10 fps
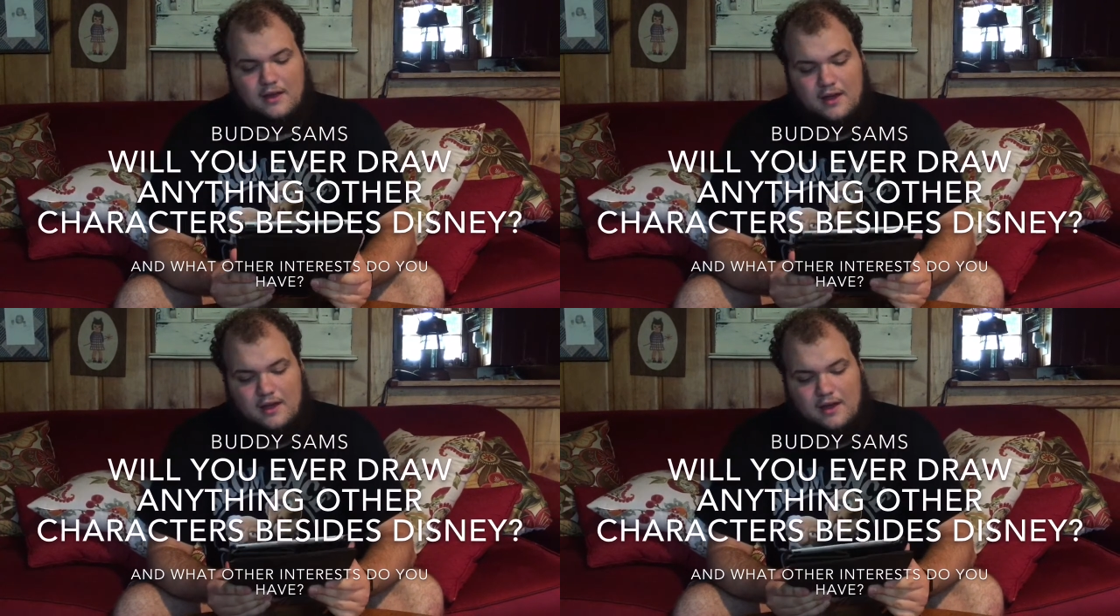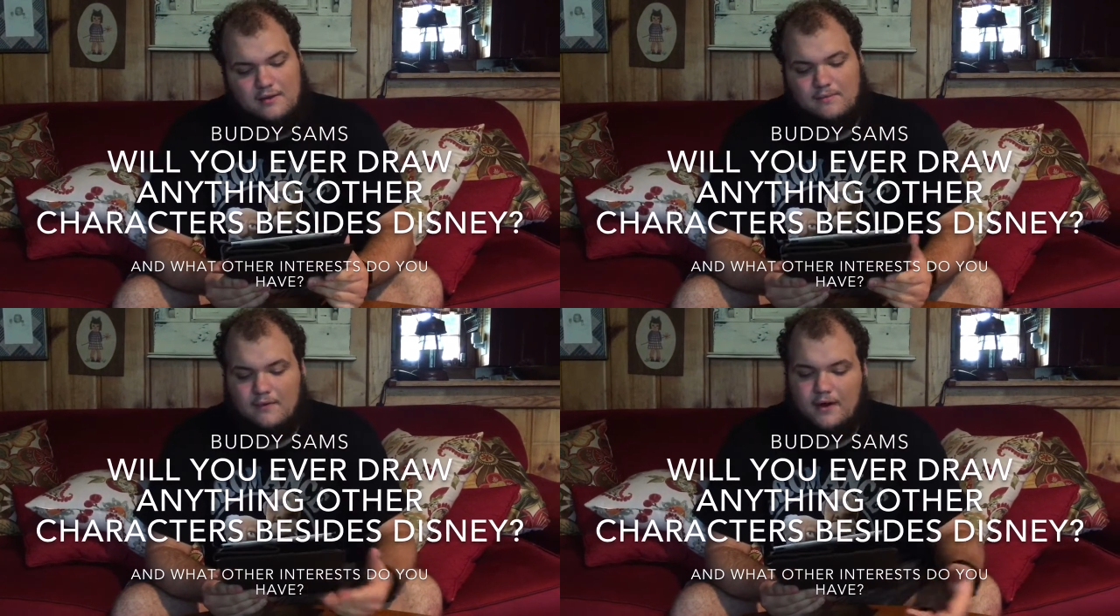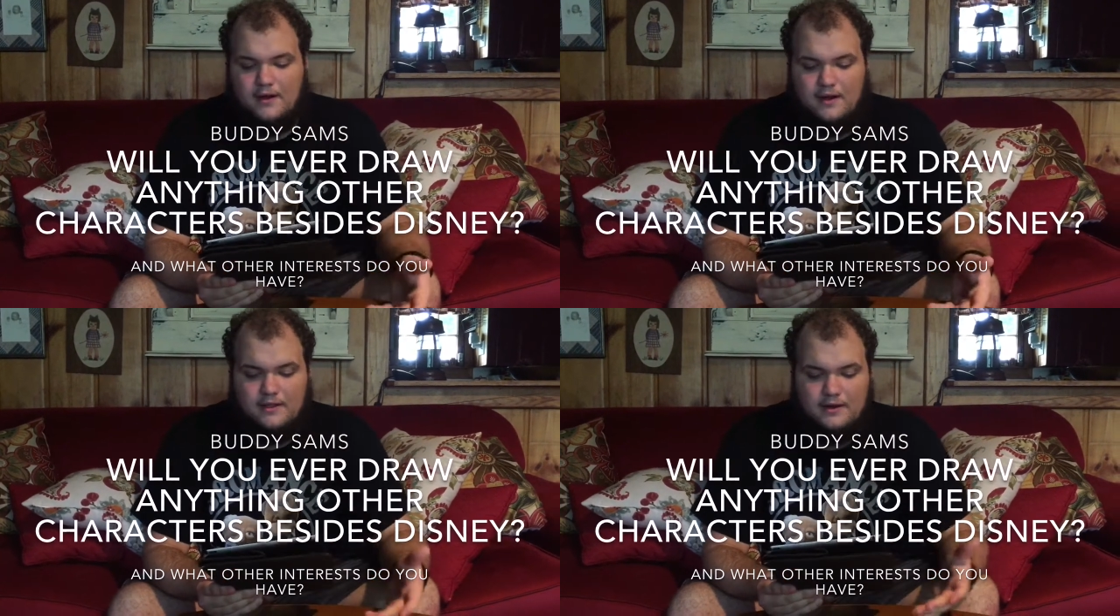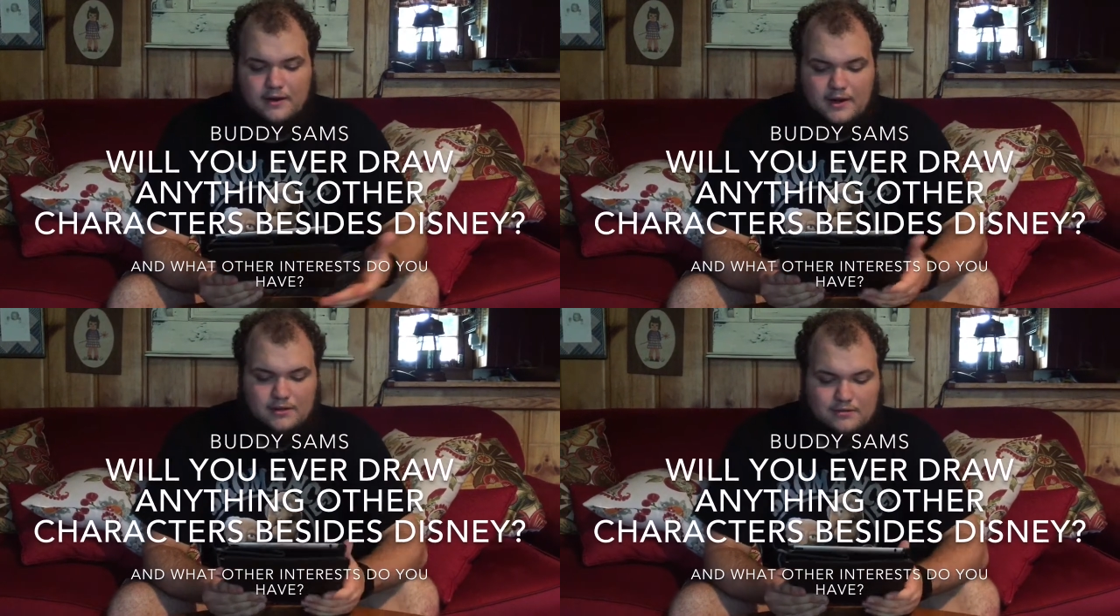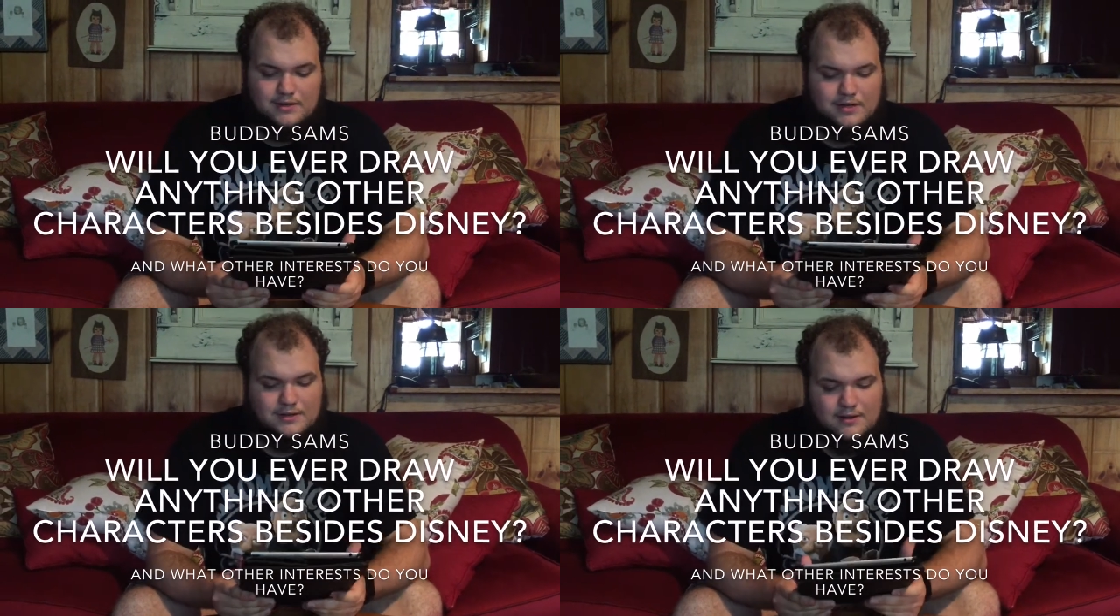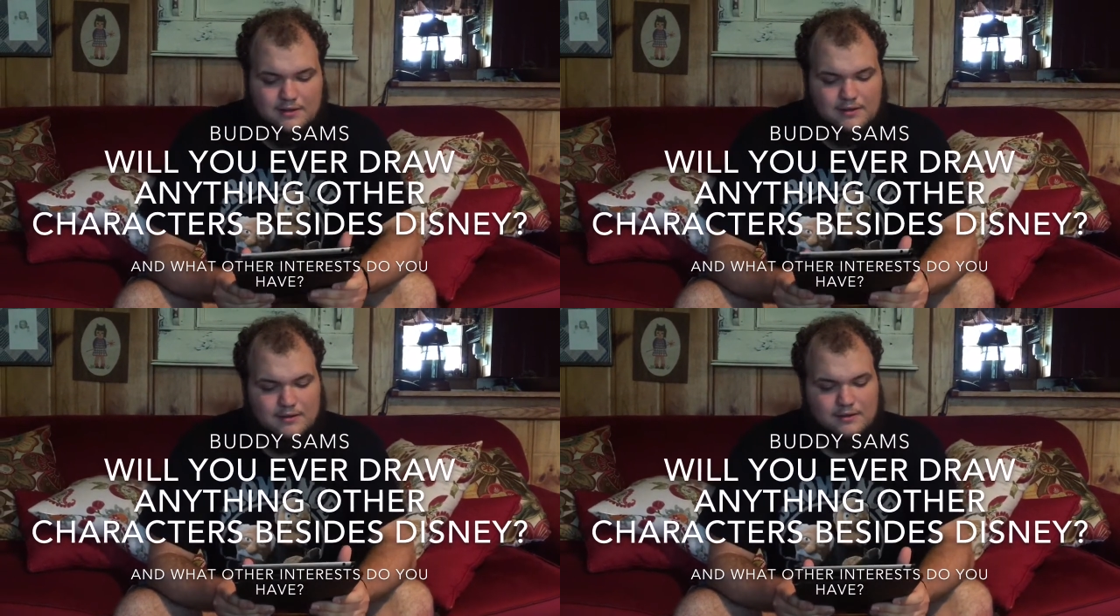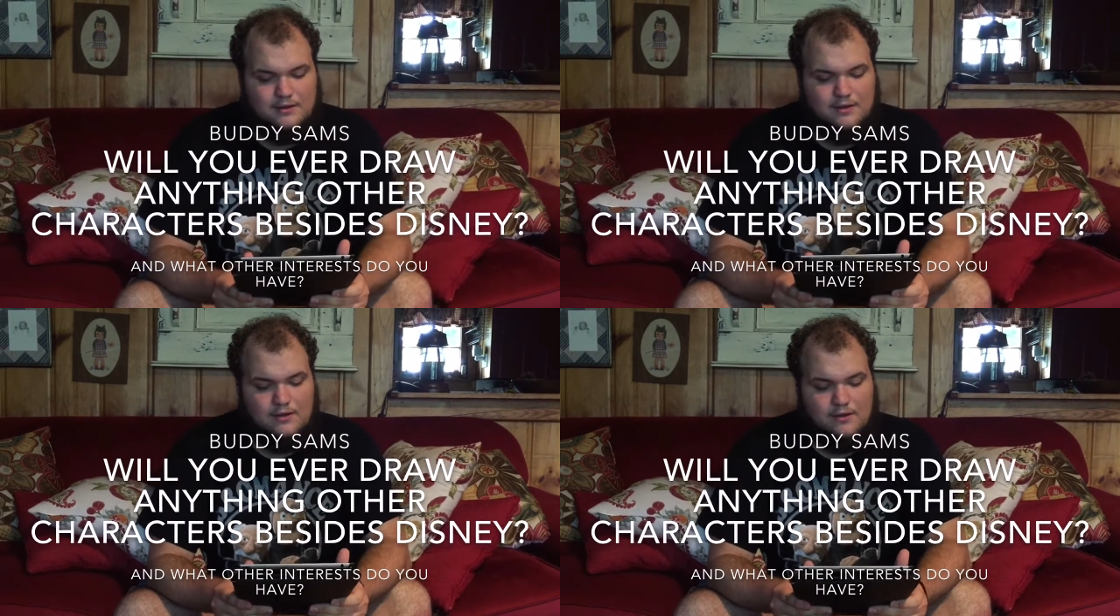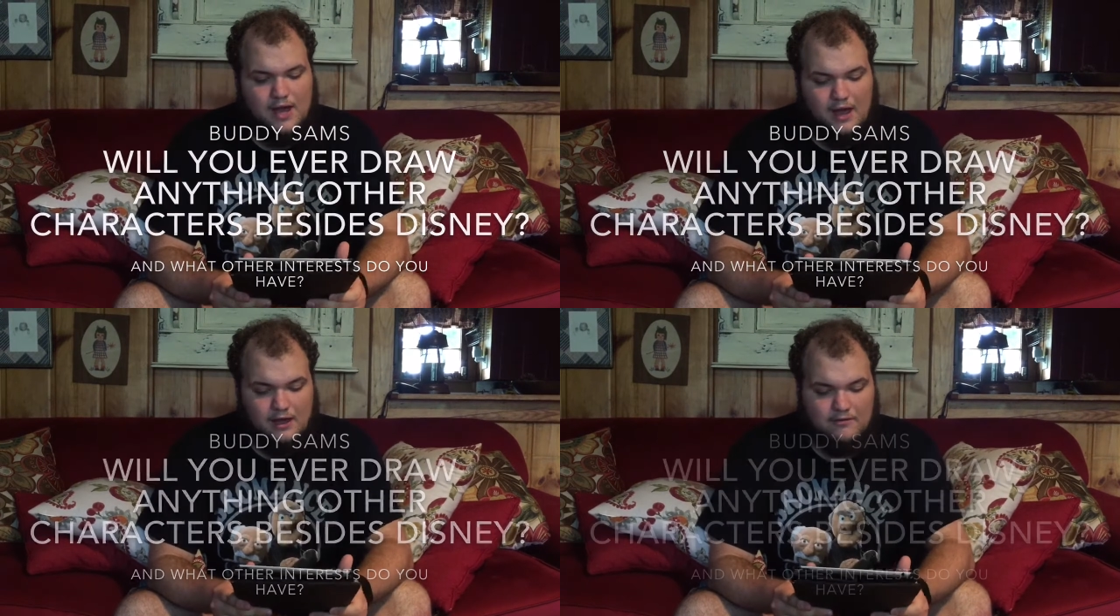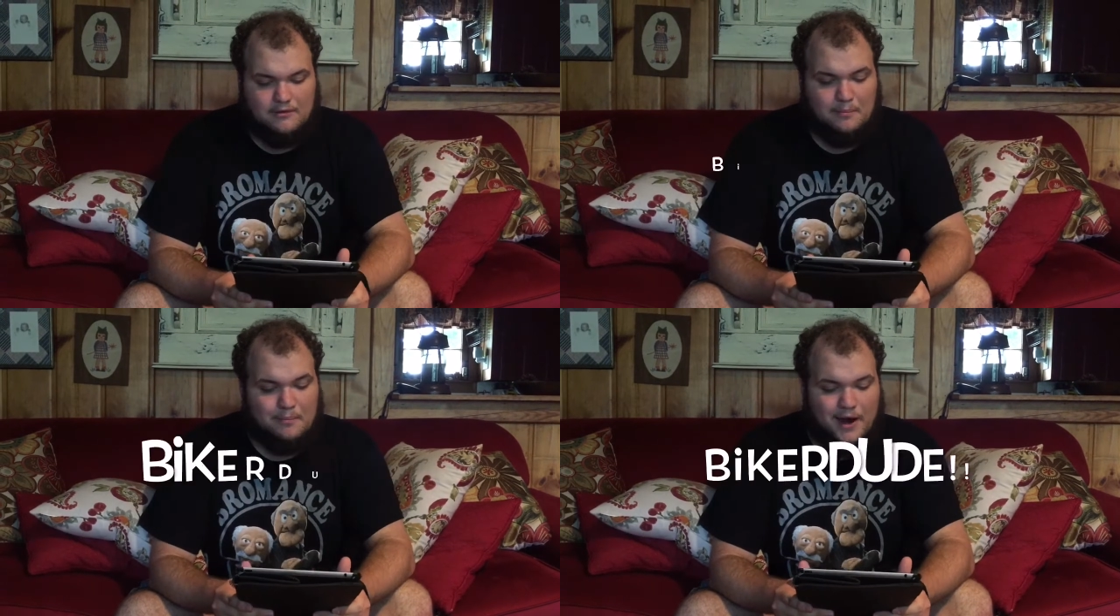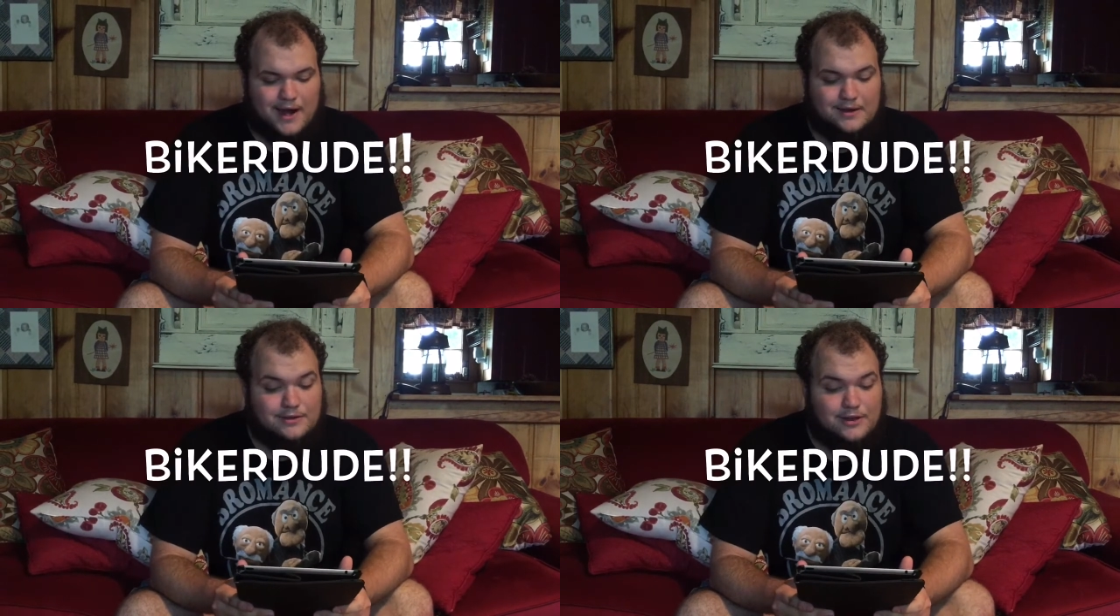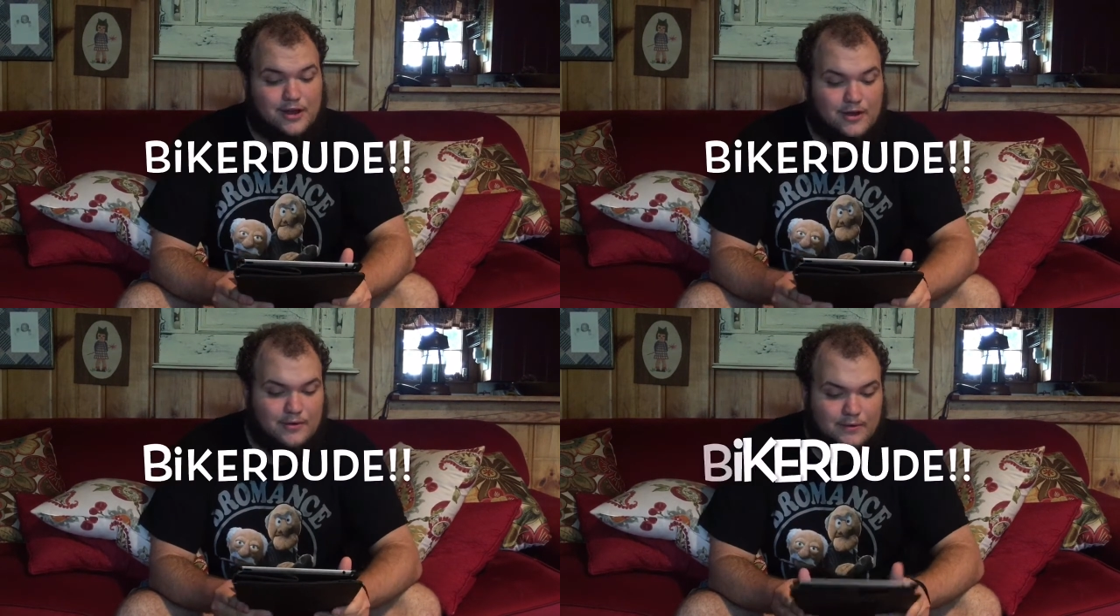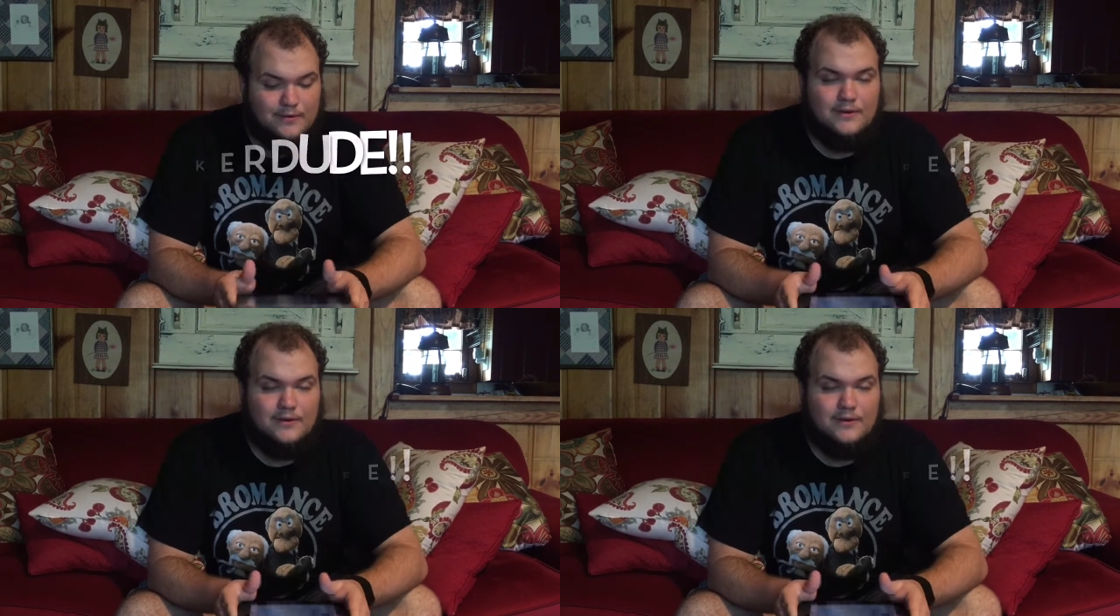And what other interests do you have? Wacky dude.